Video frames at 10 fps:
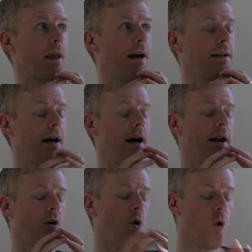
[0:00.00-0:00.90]
and
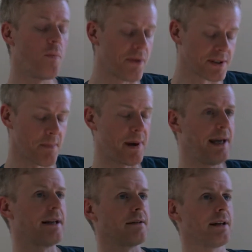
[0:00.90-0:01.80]
I hope there's a
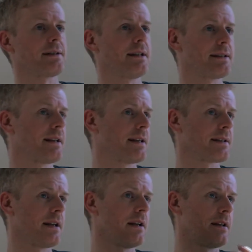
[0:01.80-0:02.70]
parent listening to
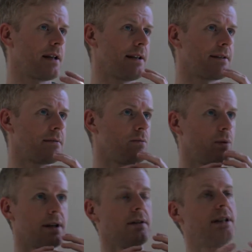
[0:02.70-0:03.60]
this that
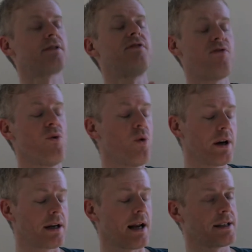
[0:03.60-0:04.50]
would at least phone
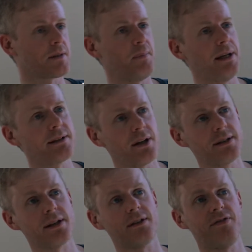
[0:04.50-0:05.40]
and speak to
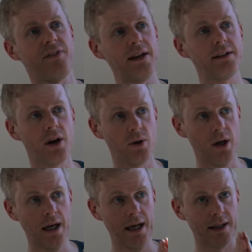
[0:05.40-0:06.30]
us and find out
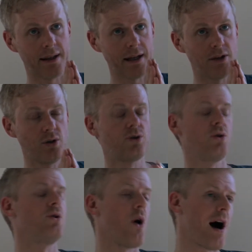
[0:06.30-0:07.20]
that you
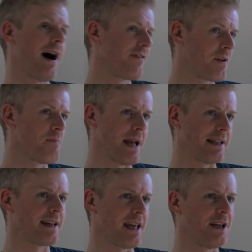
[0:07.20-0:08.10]
do not have to
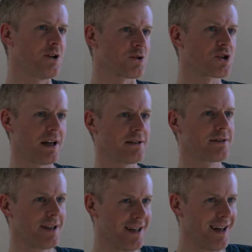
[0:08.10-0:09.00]
medicate your
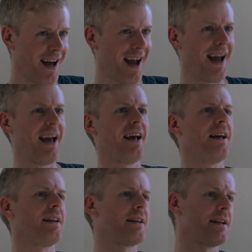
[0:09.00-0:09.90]
child.
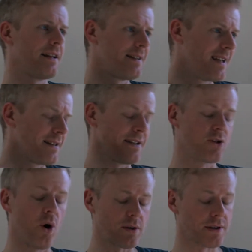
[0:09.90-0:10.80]
The
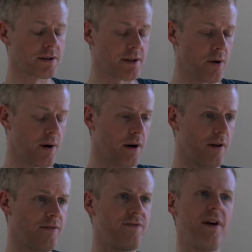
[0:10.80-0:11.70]
doctors now are
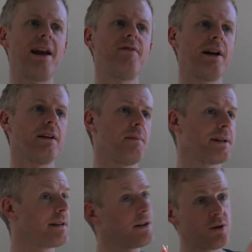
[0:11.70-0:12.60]
very, very
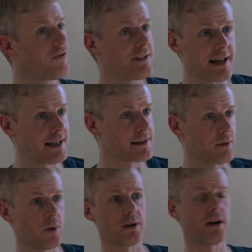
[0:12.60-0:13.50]
limited. They do
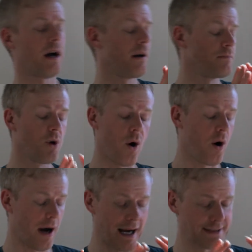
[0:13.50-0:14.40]
fantastic work. I'm
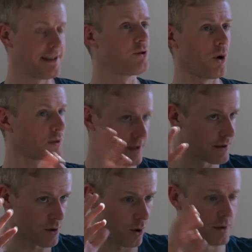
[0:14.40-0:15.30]
not anti-doctor
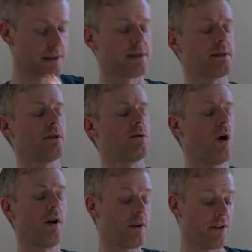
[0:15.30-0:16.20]
at all. This is
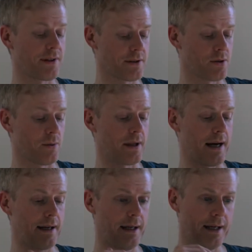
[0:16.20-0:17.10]
nothing to do with
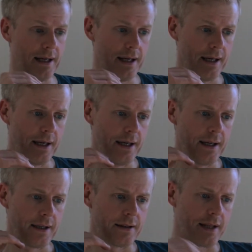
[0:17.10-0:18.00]
that.
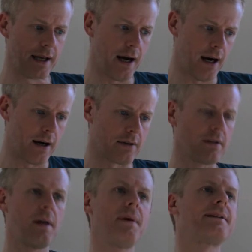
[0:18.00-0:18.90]
They are
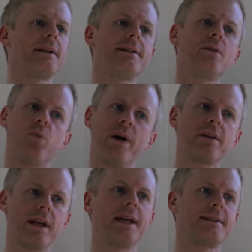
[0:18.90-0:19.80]
limited in where
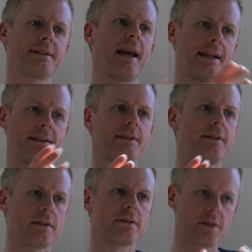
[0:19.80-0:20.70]
they can send
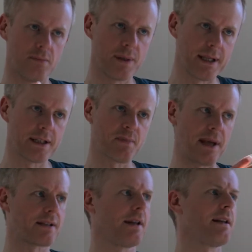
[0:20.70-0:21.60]
somebody,
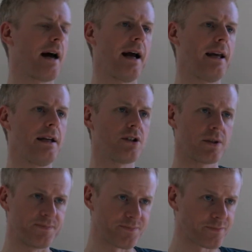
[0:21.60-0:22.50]
especially at that
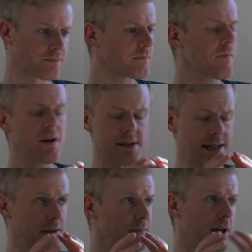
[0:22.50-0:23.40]
age.
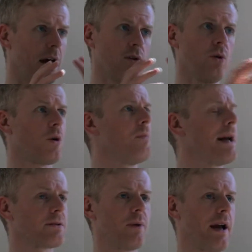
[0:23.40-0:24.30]
Send them to a local
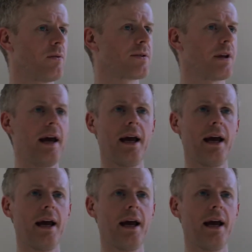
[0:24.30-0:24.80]
mental health